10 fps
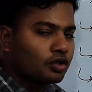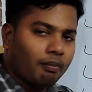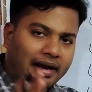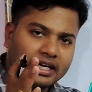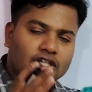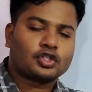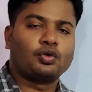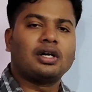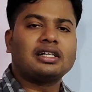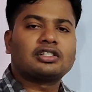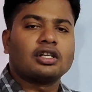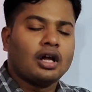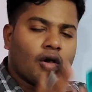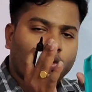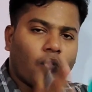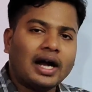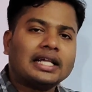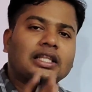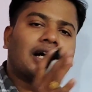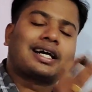so my dear students,
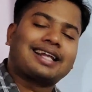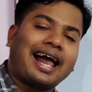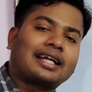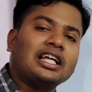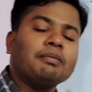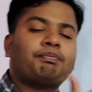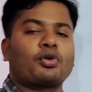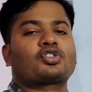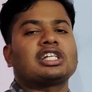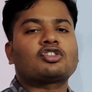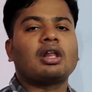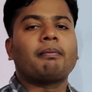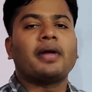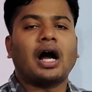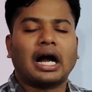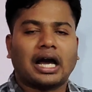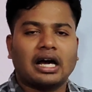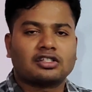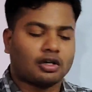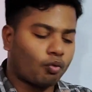why the cracking process will be
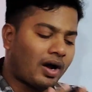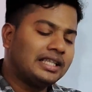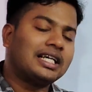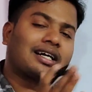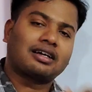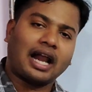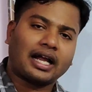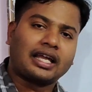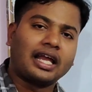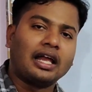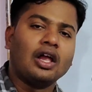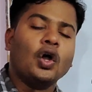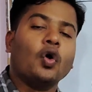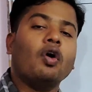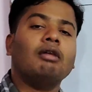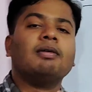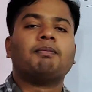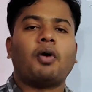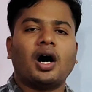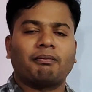occurs, or why the cracking will
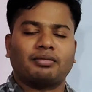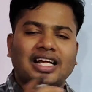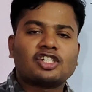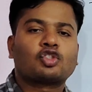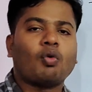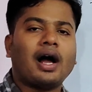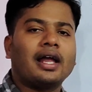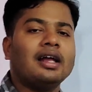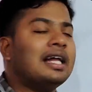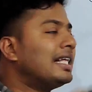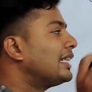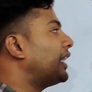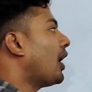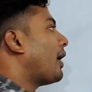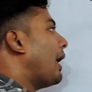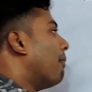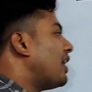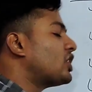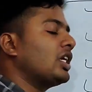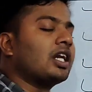be formed, that's why the
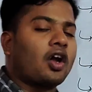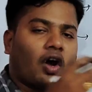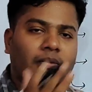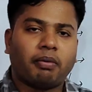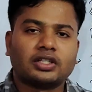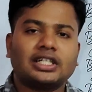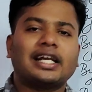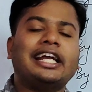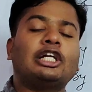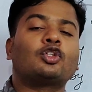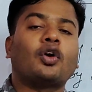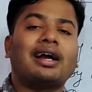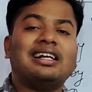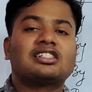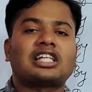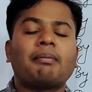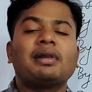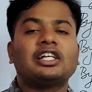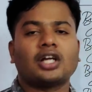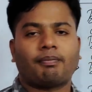emulsion converted into the
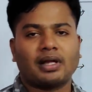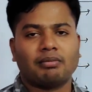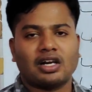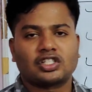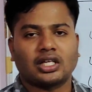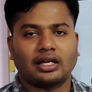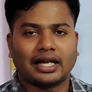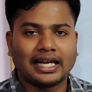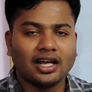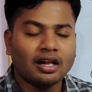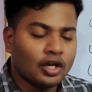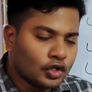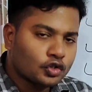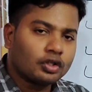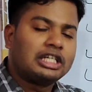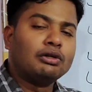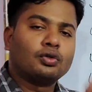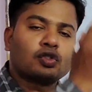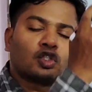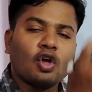instability of emulsion. Clear? So
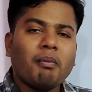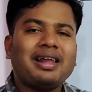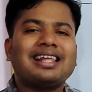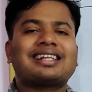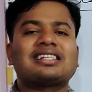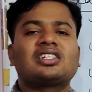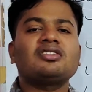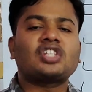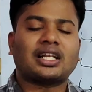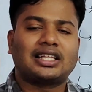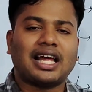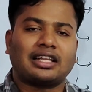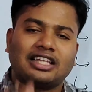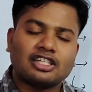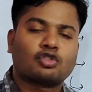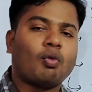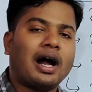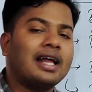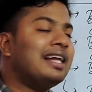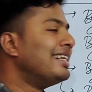due to so many reasons are there, that's
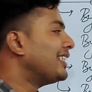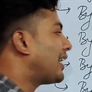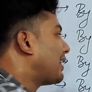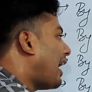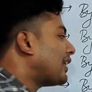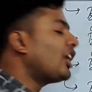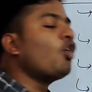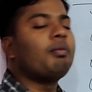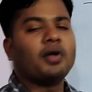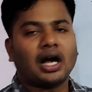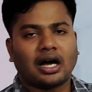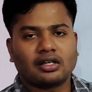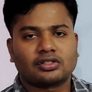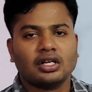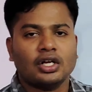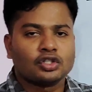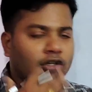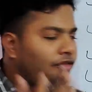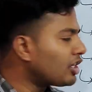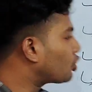why the cracking will be occurs.
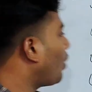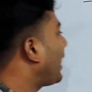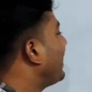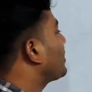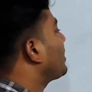So first one